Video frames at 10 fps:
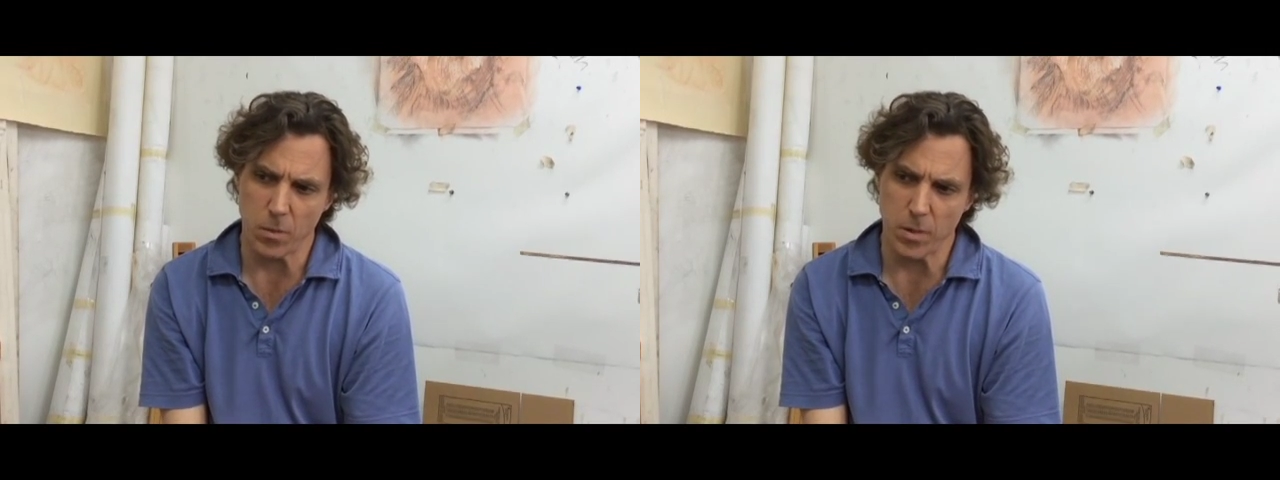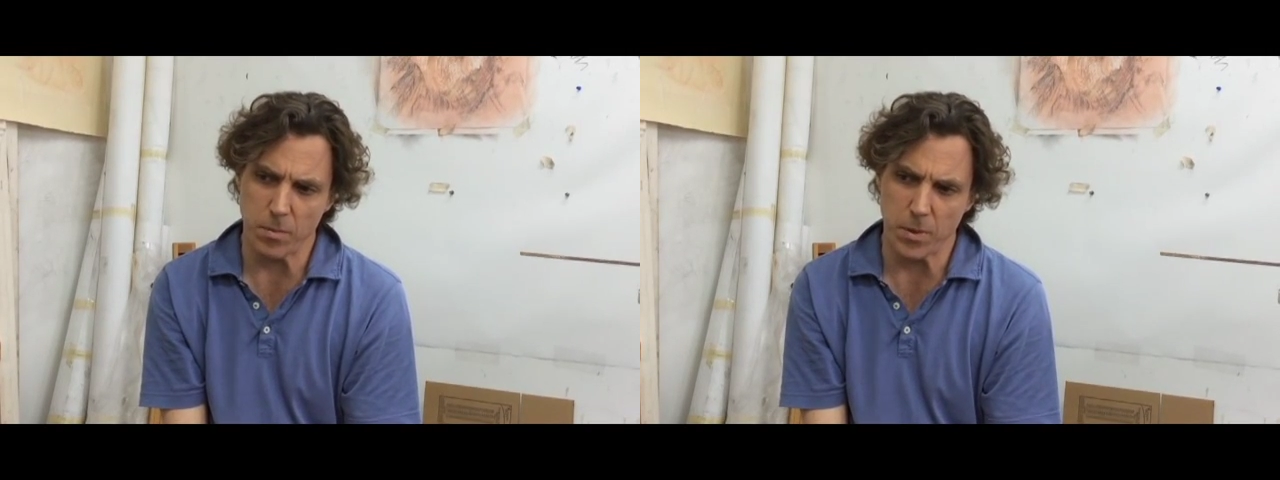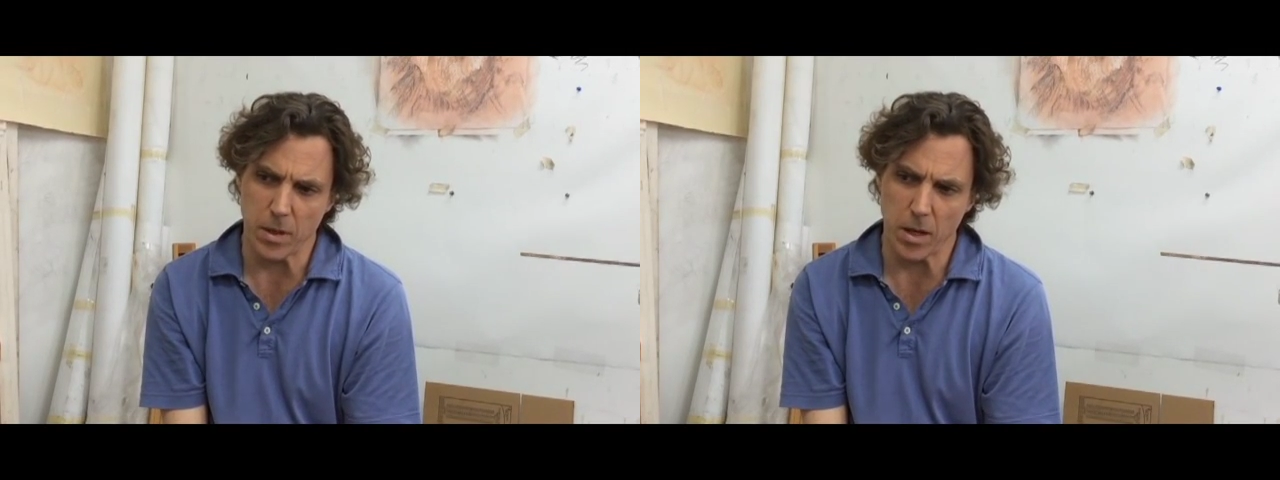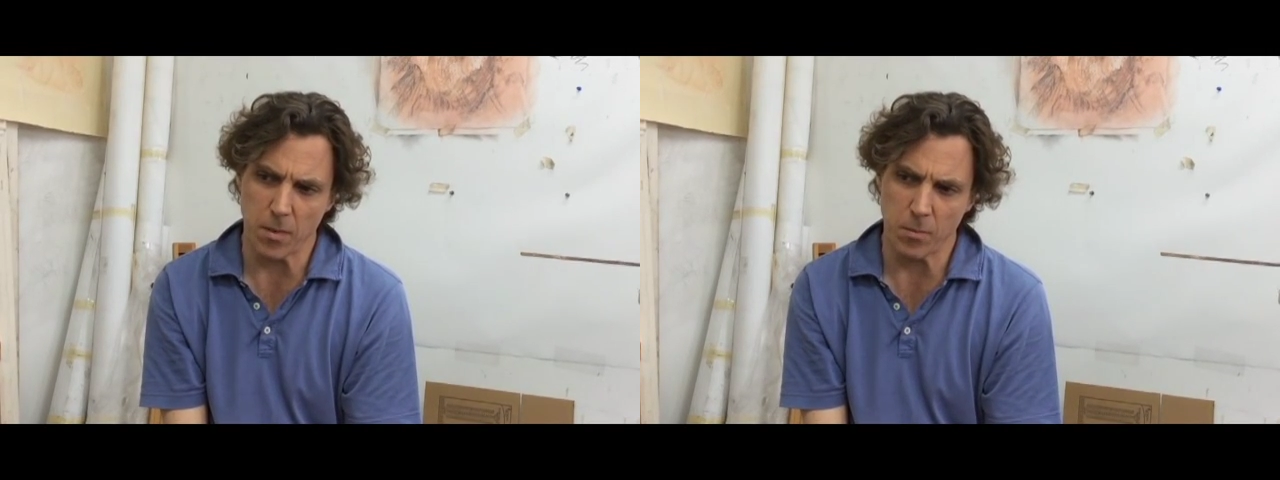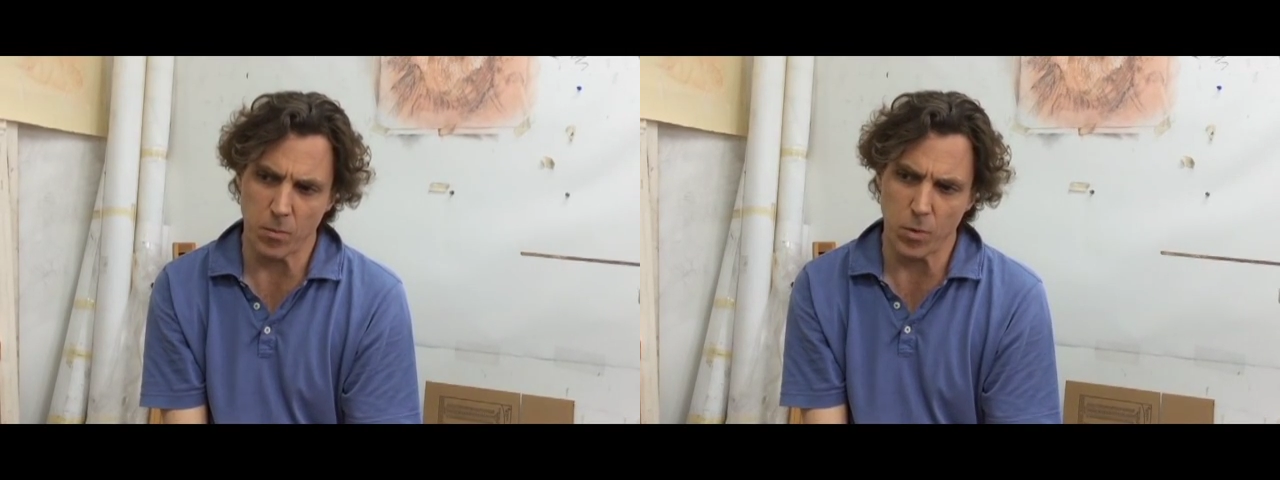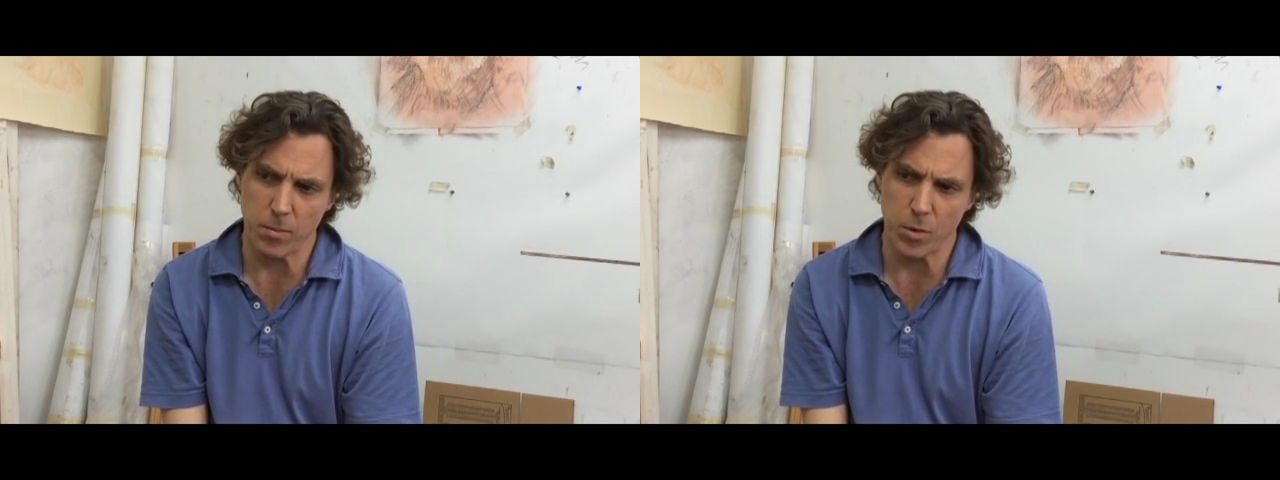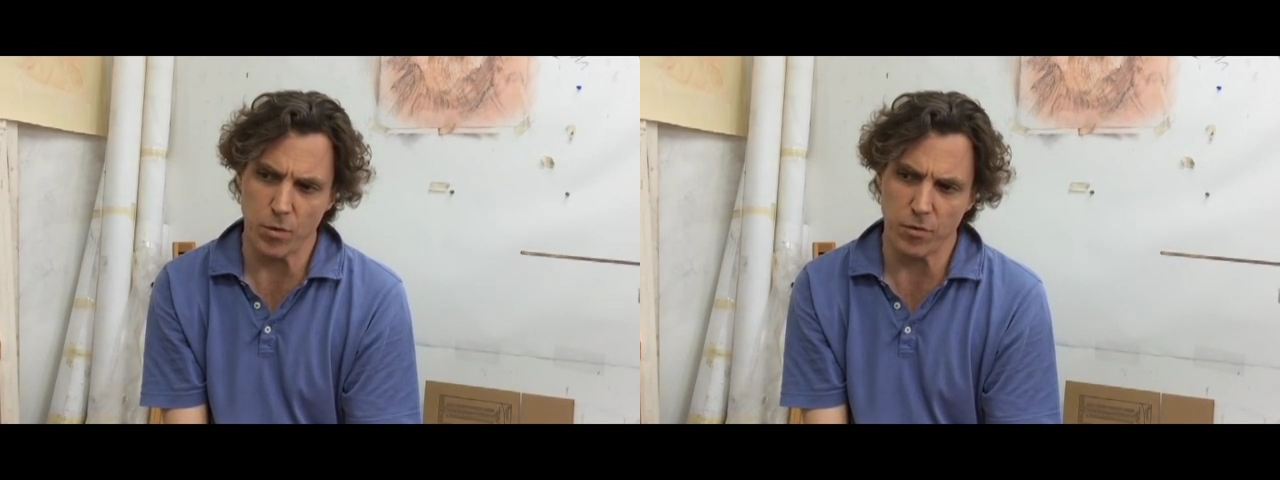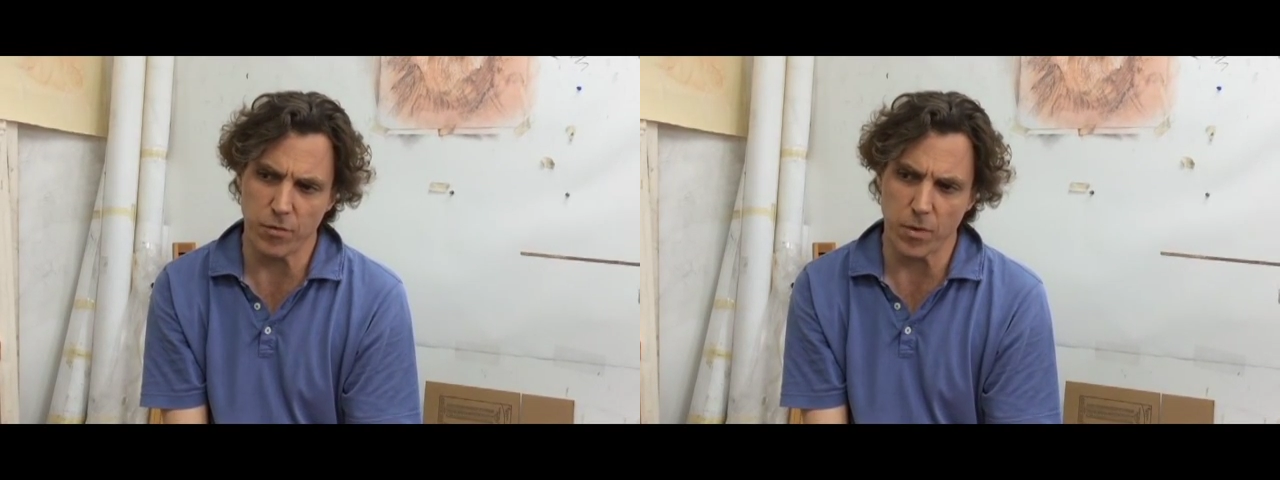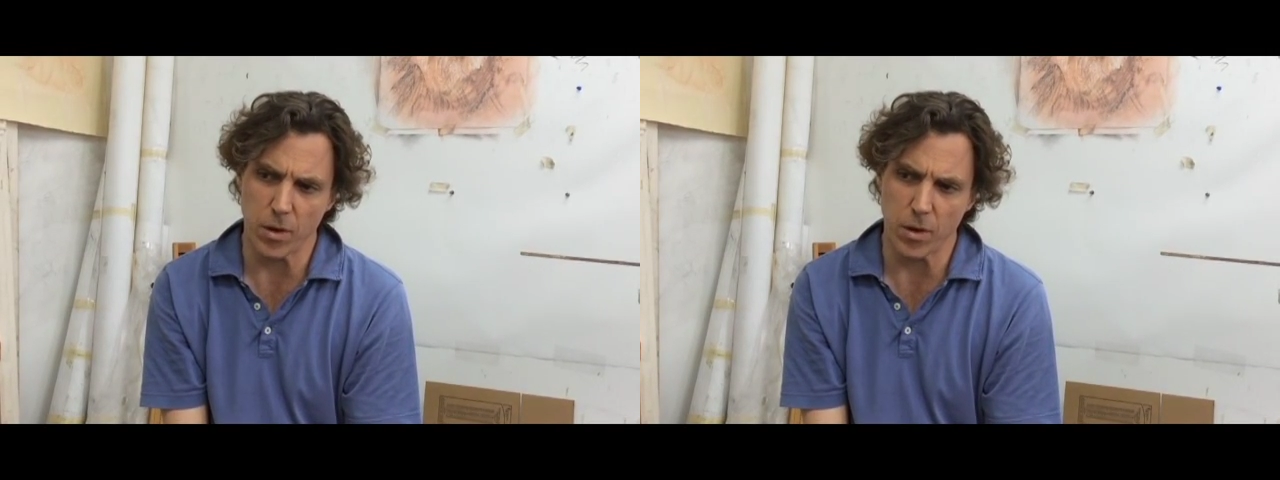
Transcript: we become, we move